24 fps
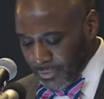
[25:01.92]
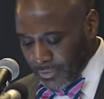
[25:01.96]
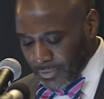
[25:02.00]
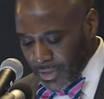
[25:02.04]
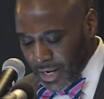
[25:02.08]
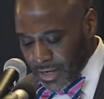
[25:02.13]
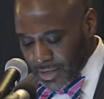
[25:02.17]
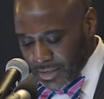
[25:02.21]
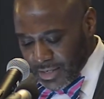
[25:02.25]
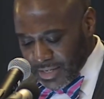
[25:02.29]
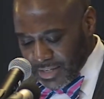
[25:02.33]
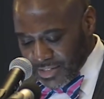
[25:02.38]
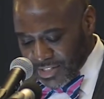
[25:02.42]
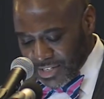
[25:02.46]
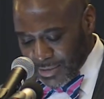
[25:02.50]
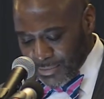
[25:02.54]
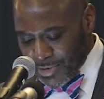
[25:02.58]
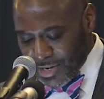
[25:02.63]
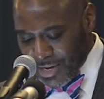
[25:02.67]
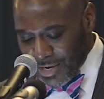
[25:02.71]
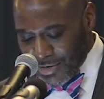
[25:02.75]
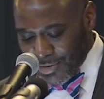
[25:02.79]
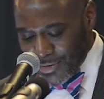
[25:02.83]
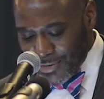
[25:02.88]
I can tell some
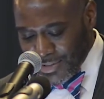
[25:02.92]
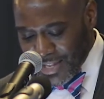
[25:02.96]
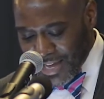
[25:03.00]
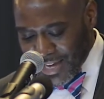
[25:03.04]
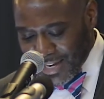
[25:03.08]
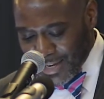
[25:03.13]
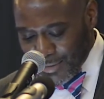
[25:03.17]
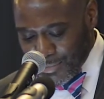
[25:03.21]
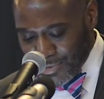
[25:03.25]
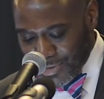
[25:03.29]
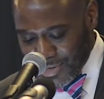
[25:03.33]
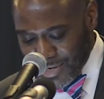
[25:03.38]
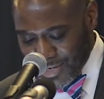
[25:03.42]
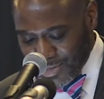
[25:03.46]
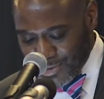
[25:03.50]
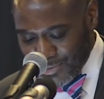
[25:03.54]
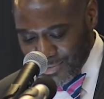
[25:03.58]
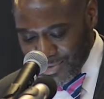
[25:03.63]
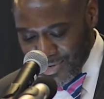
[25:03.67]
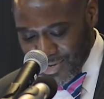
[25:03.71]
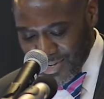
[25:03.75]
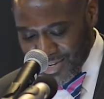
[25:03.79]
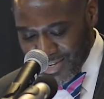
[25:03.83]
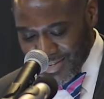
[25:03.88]
of y'all don't like it, but guess
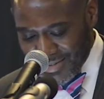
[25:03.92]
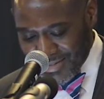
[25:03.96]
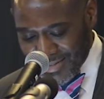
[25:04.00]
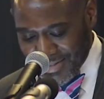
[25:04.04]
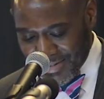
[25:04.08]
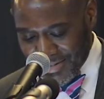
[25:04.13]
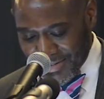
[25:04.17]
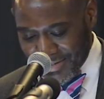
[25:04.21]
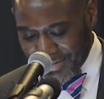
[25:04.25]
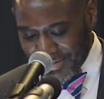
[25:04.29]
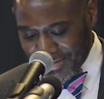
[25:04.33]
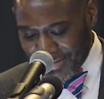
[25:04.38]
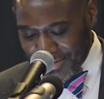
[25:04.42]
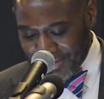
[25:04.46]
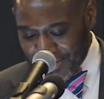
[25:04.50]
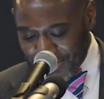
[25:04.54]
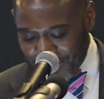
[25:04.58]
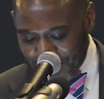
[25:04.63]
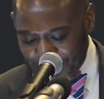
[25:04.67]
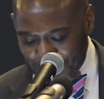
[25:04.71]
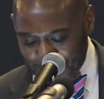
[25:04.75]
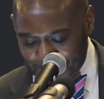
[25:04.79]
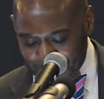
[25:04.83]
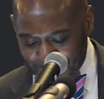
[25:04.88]
what?
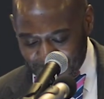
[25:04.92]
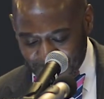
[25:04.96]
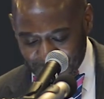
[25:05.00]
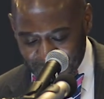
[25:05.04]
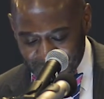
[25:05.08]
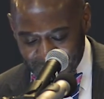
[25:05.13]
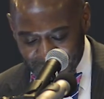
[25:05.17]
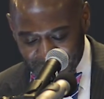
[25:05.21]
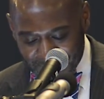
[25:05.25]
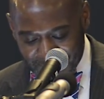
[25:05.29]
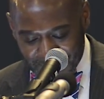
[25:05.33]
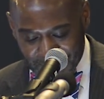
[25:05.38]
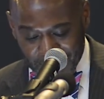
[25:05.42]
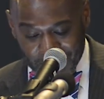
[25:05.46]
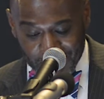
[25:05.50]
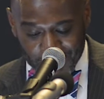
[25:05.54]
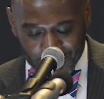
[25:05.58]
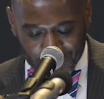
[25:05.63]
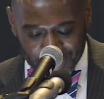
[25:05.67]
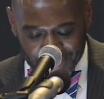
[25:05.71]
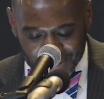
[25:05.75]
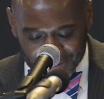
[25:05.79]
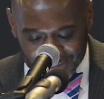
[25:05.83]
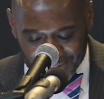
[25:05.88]
You can finish, yeah,
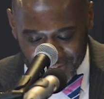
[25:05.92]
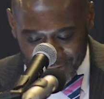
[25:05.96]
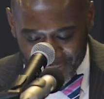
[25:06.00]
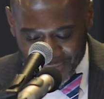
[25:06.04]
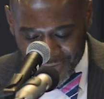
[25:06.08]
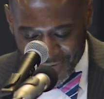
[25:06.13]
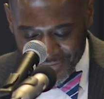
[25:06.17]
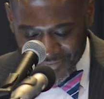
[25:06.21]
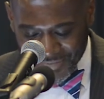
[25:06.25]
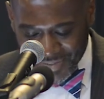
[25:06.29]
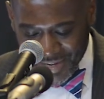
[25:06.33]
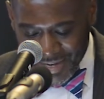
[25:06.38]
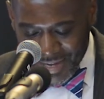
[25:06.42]
well, never mind.